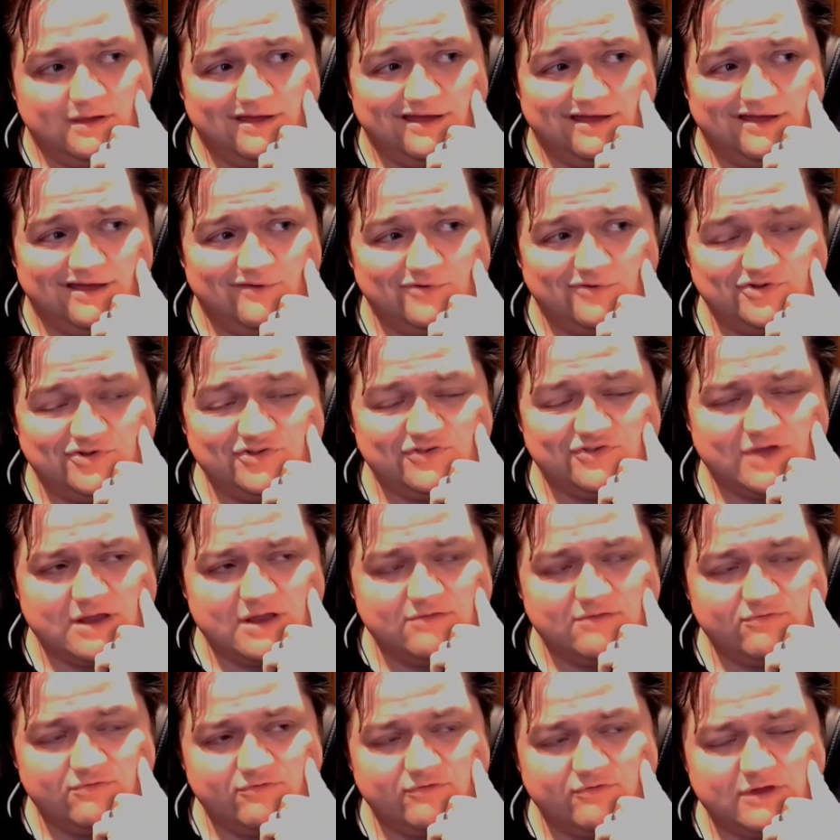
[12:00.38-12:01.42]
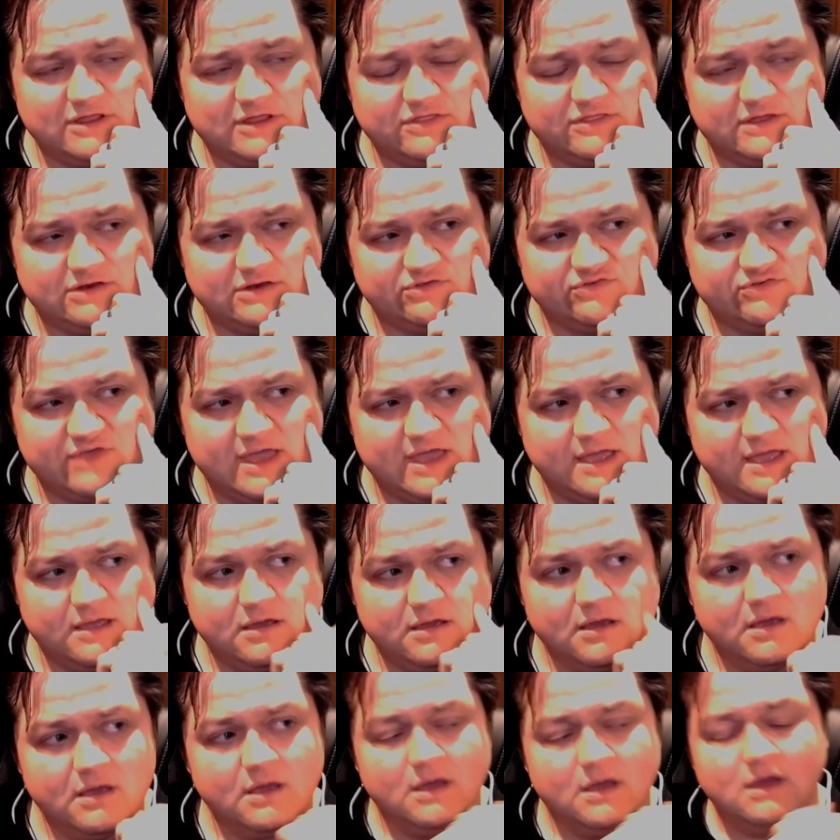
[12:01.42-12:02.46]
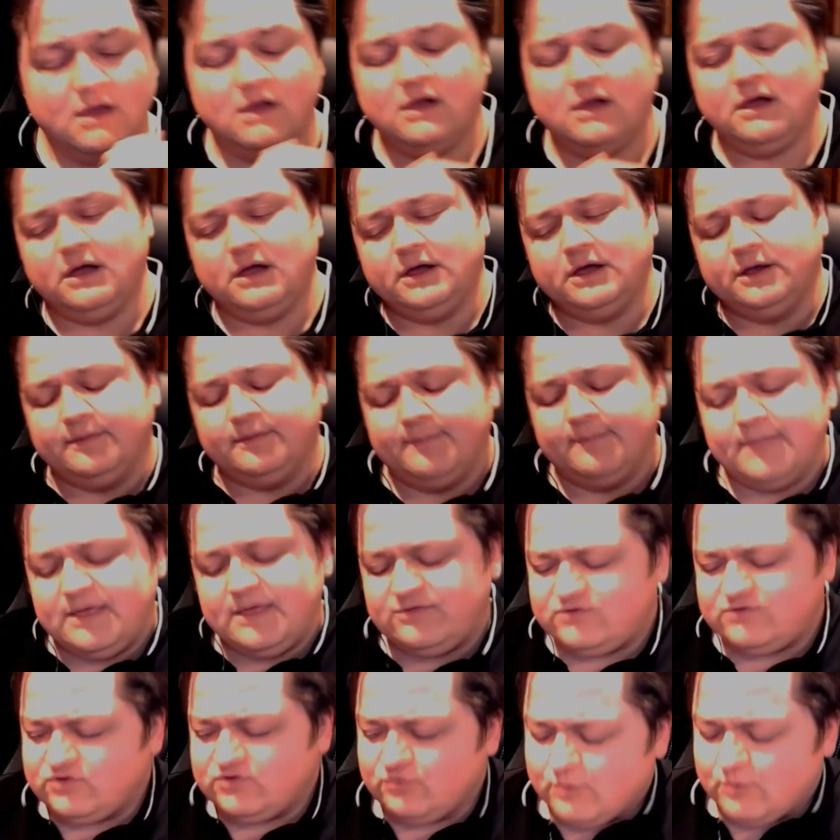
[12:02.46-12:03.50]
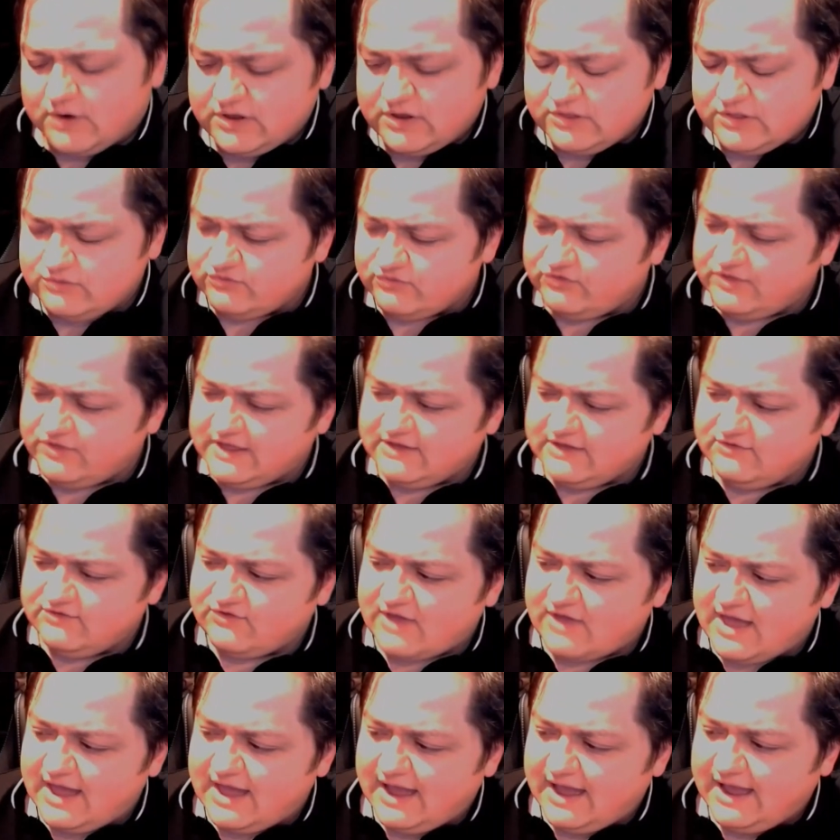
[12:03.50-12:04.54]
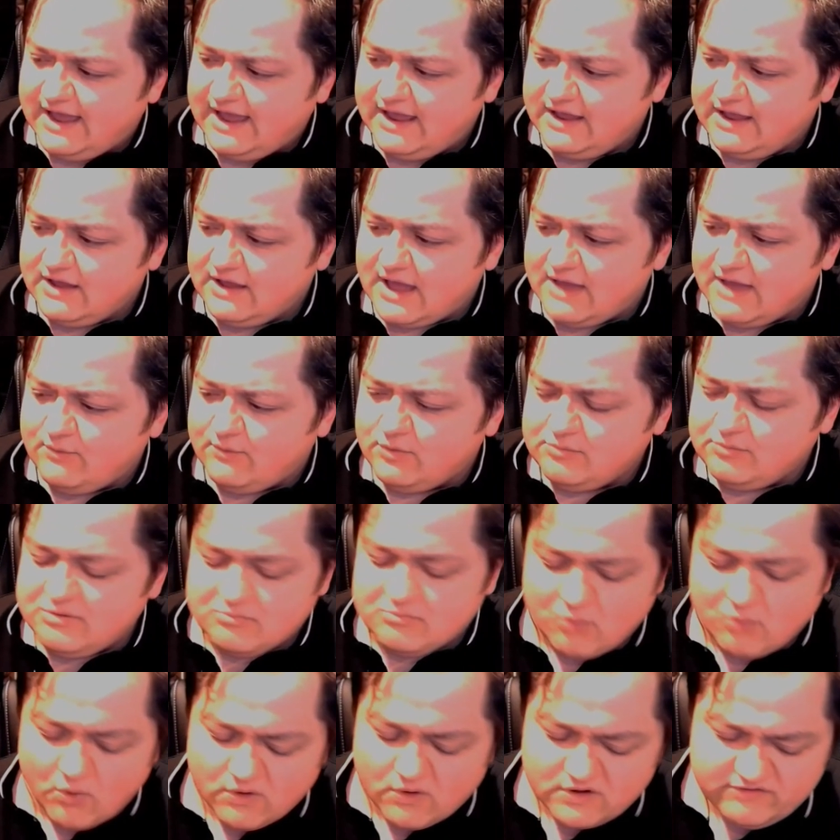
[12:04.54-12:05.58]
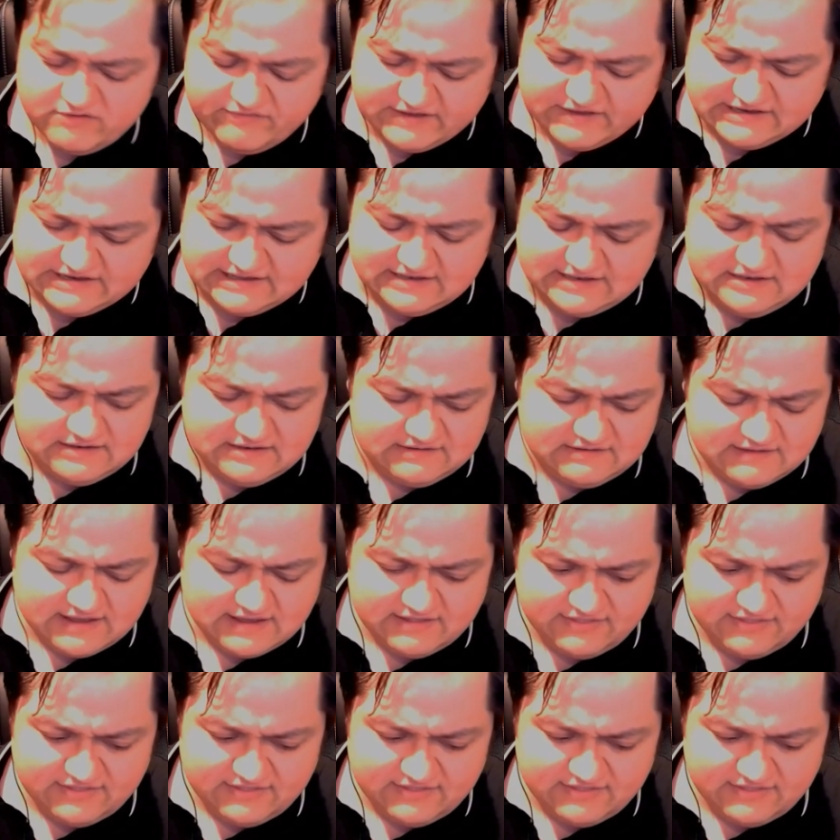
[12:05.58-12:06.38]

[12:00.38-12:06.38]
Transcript: Which is kind of a funny thing to say. It's just one of those things. I would be bored if I didn't.